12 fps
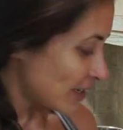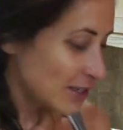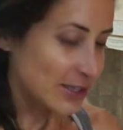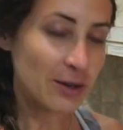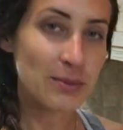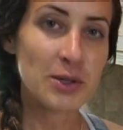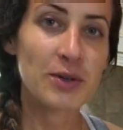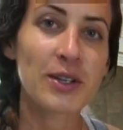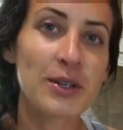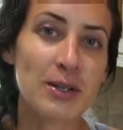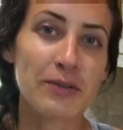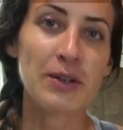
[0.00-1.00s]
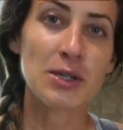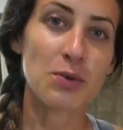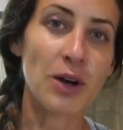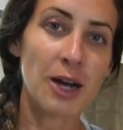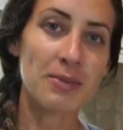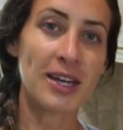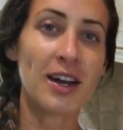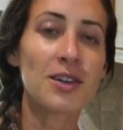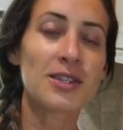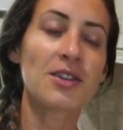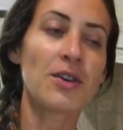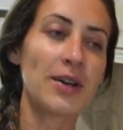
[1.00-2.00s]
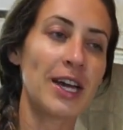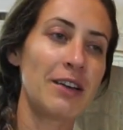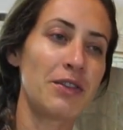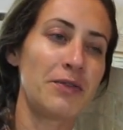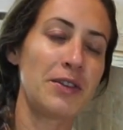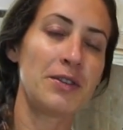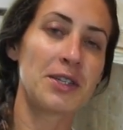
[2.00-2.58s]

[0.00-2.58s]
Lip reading: So I'm doing a little few swaps. I also don't have a few